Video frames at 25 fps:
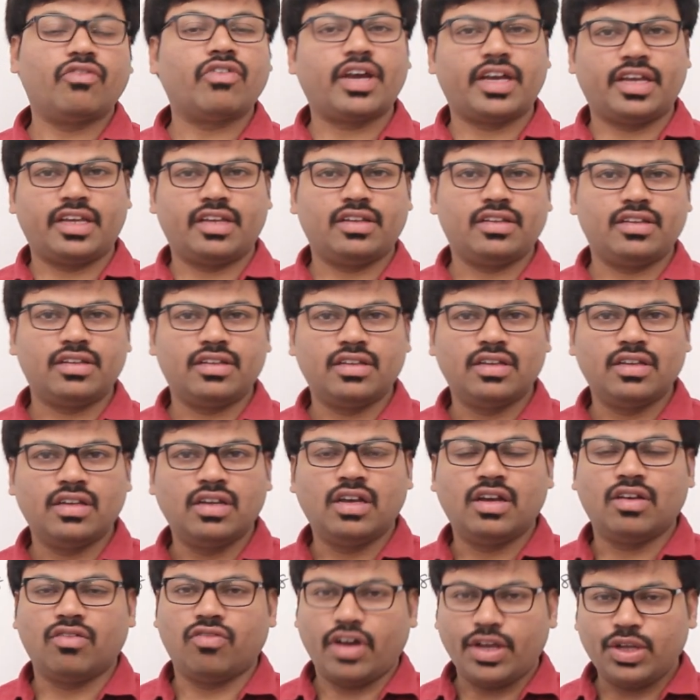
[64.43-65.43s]
Why?
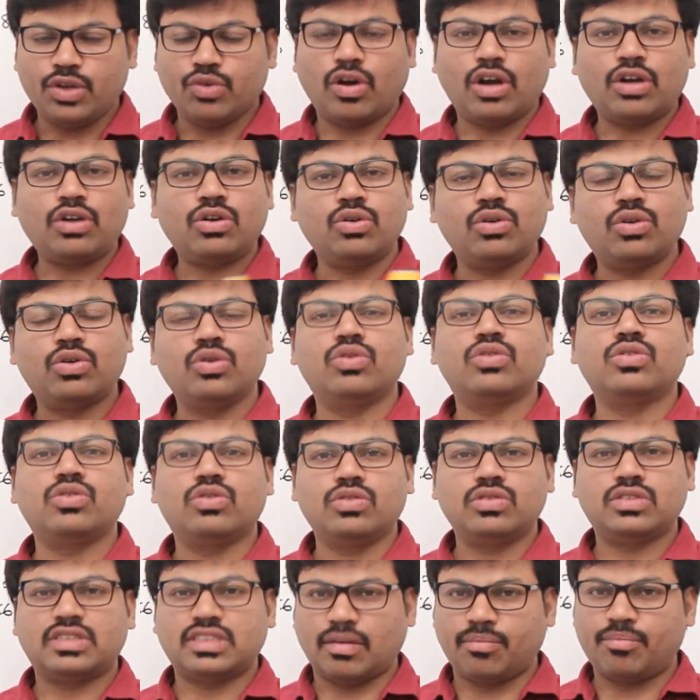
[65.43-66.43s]
Why you want to
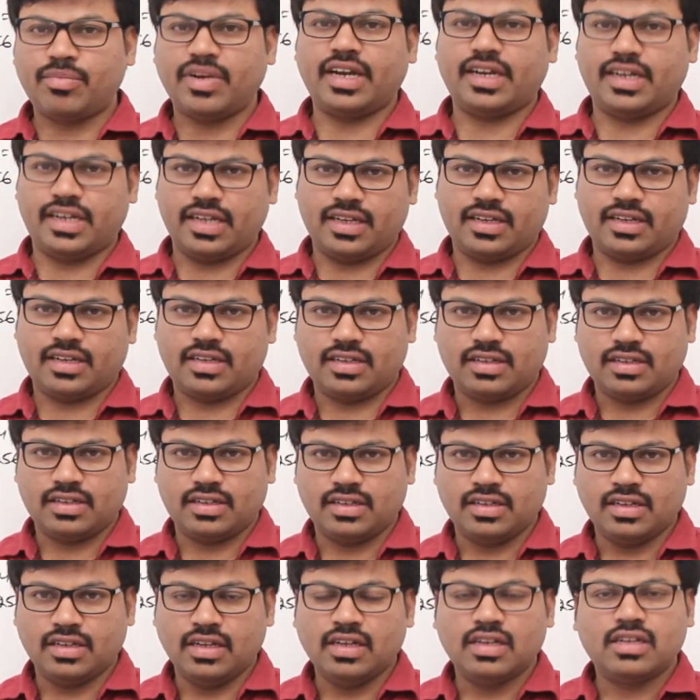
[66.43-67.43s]
do subnetting?
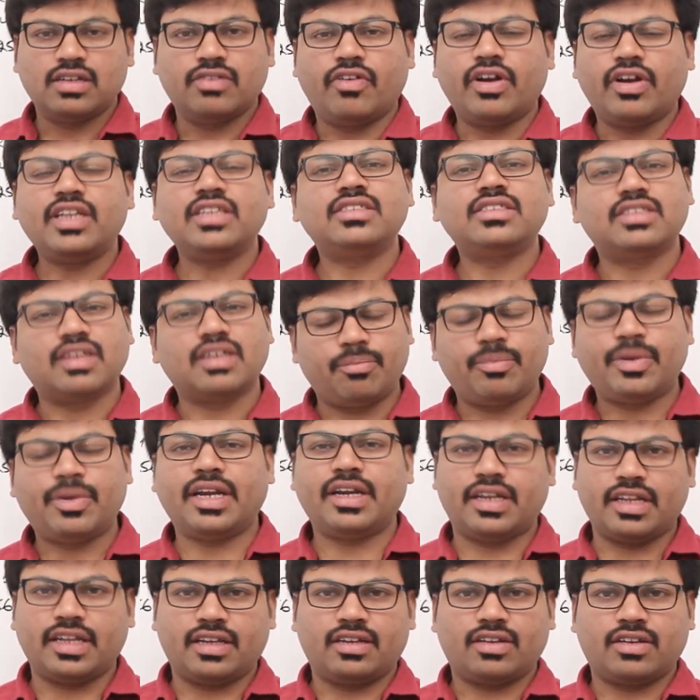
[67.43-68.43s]
What is
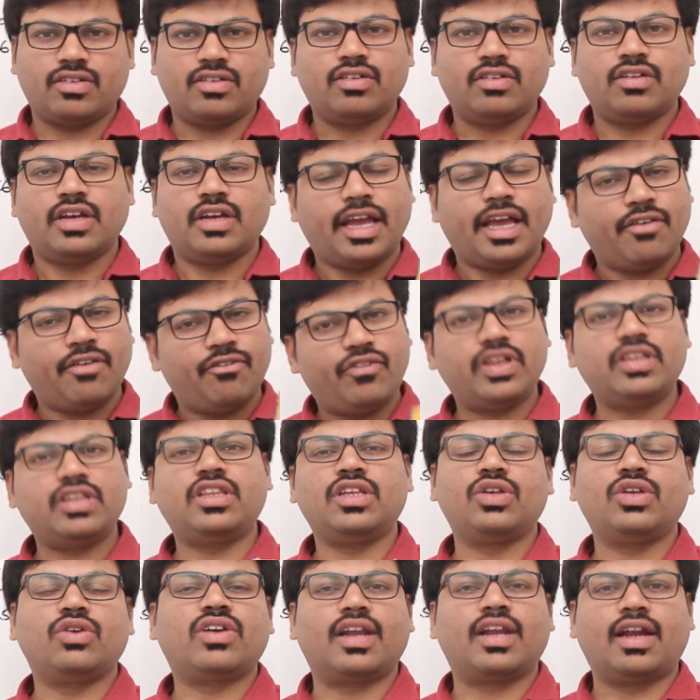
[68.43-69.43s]
subnetting?
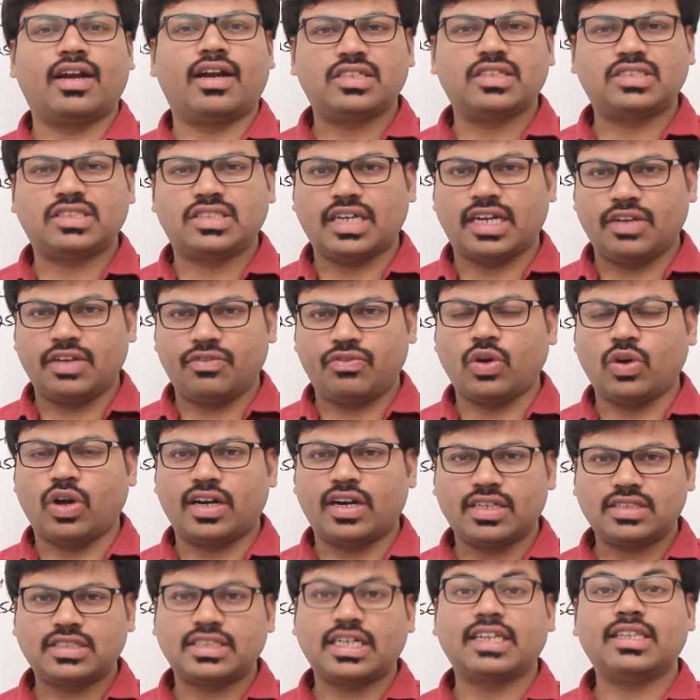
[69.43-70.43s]
Everything you can understand if you
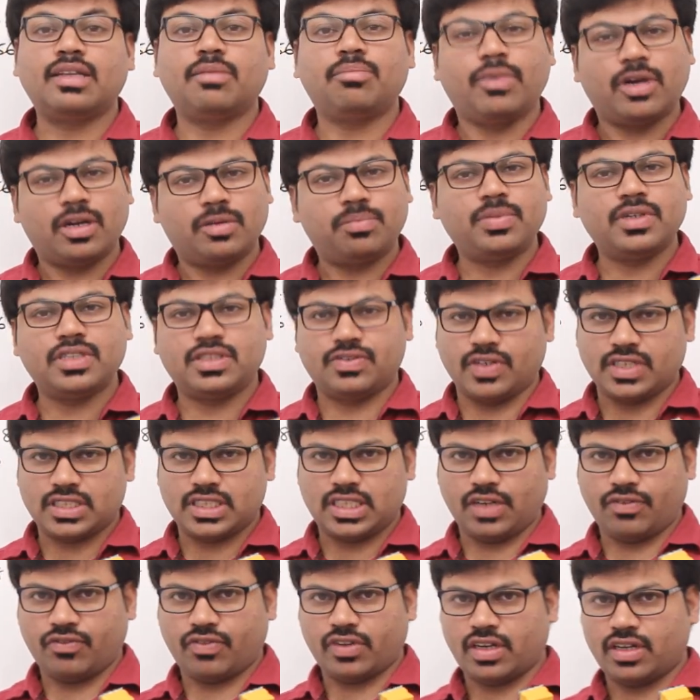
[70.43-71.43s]
understand the purpose
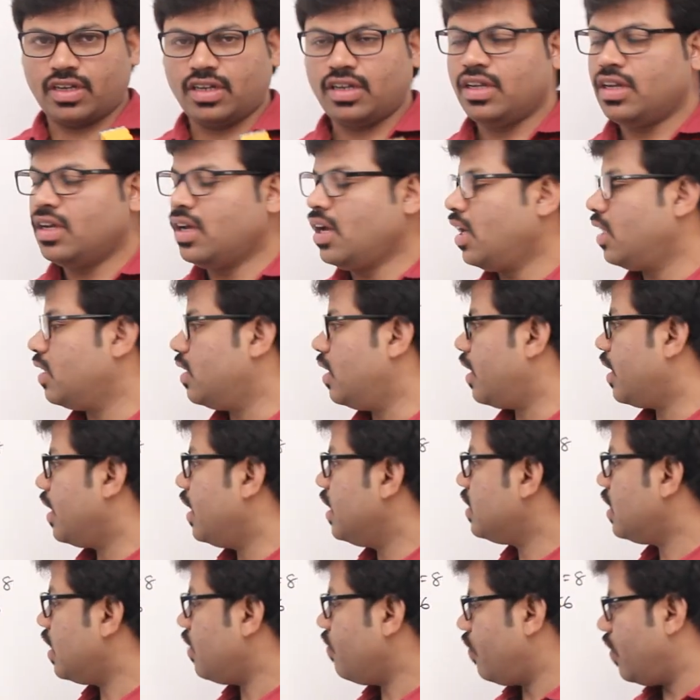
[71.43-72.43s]
first of all. The
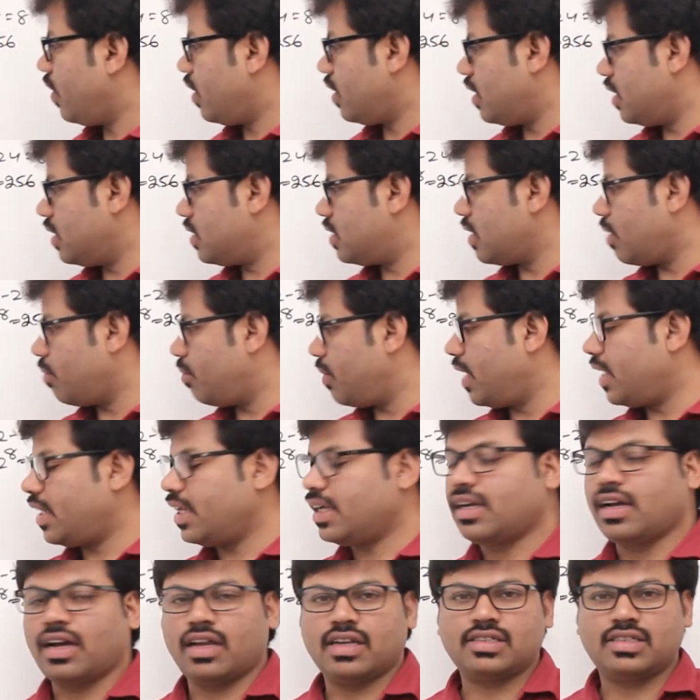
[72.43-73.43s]
reason for this
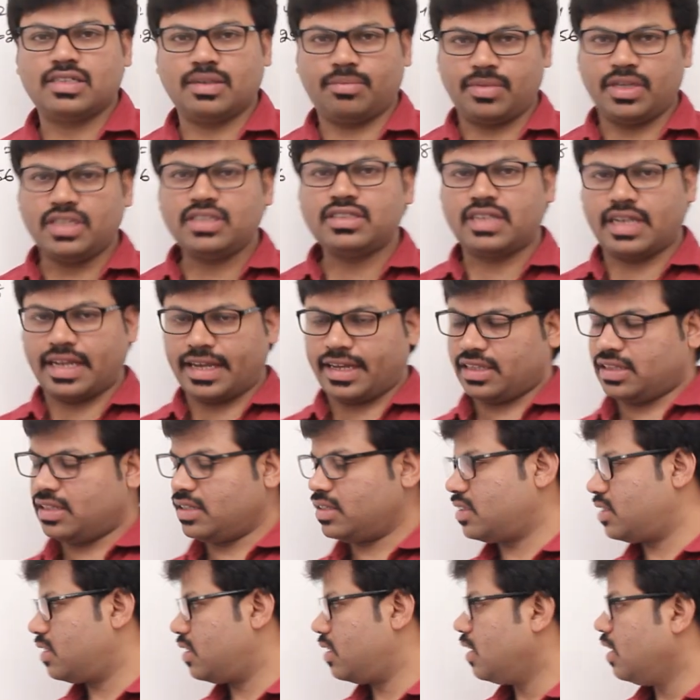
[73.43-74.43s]
subnetting concept is like
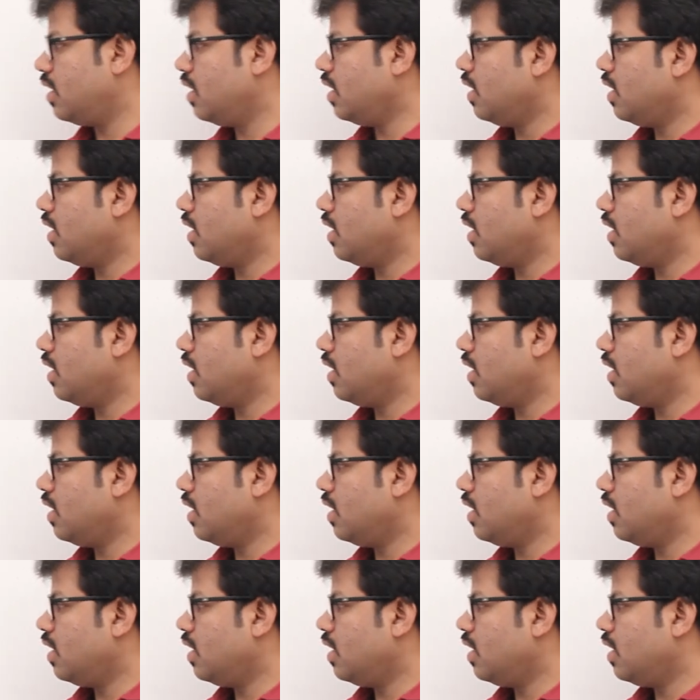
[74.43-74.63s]
this.